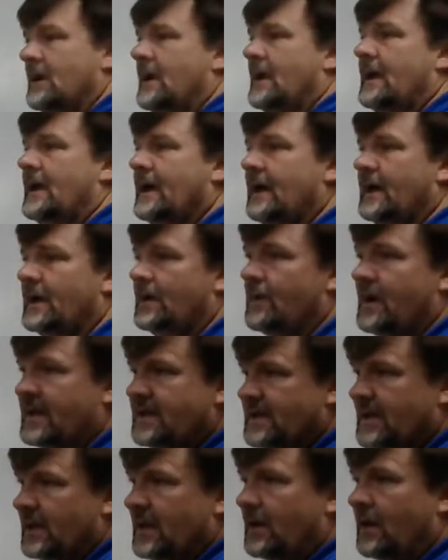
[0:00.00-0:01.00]
How do I
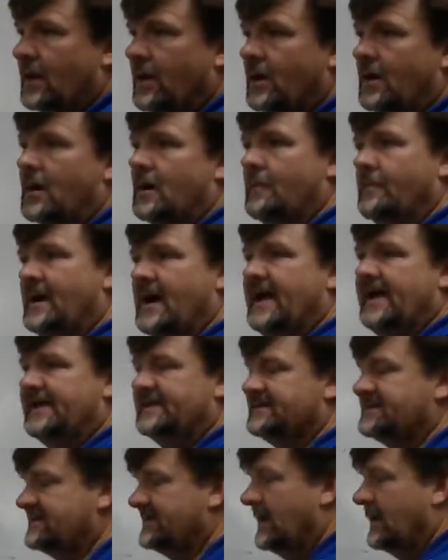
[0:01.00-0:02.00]
get r by
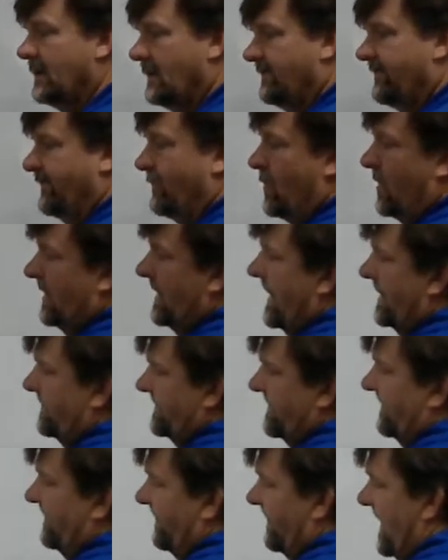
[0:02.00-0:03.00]
itself? Well, I'm
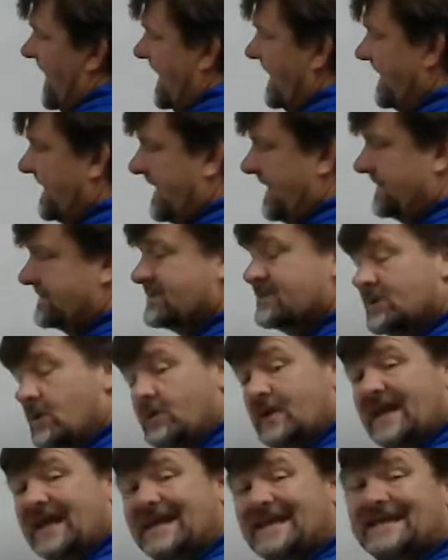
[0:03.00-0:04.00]
dividing, so
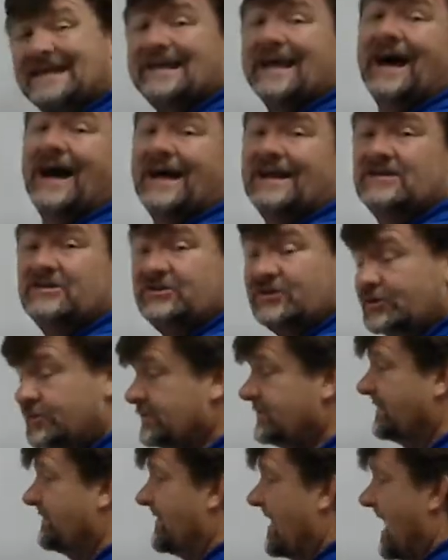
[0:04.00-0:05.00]
to undo
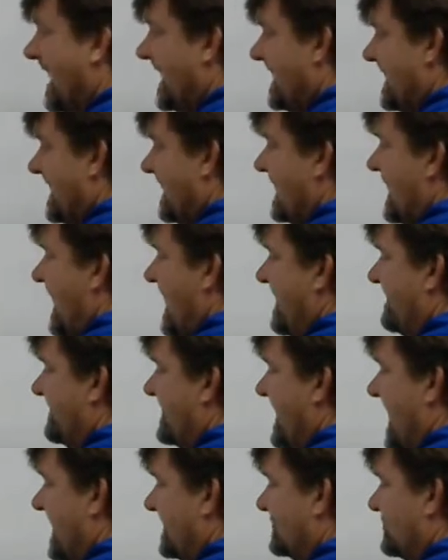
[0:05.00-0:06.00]
dividing, I've
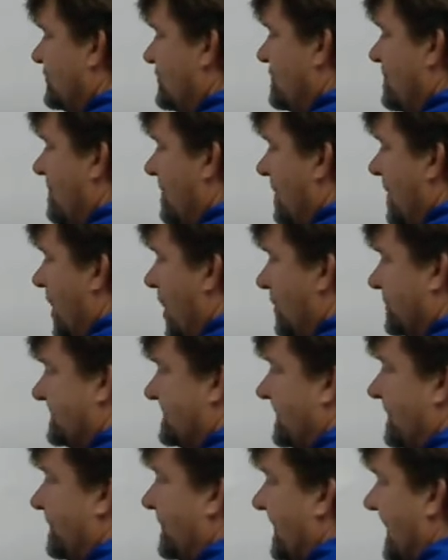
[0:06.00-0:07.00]
got to
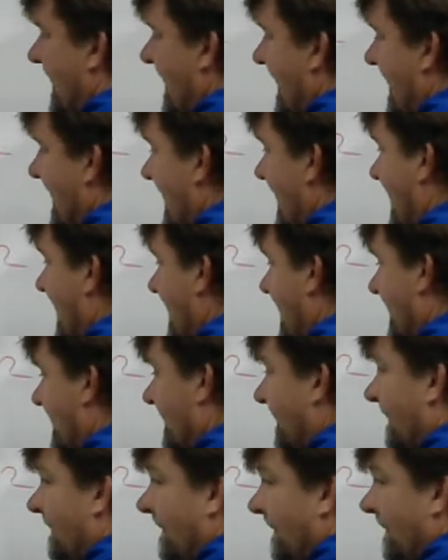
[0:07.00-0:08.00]
multiply.
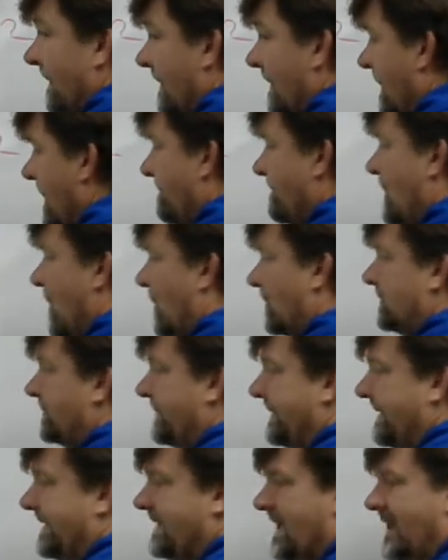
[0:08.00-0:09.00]

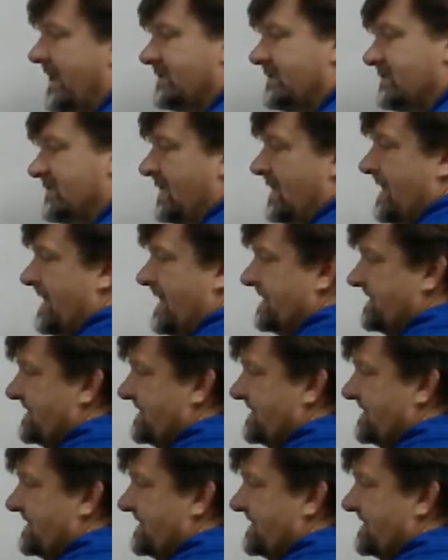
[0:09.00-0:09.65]
Multiplication is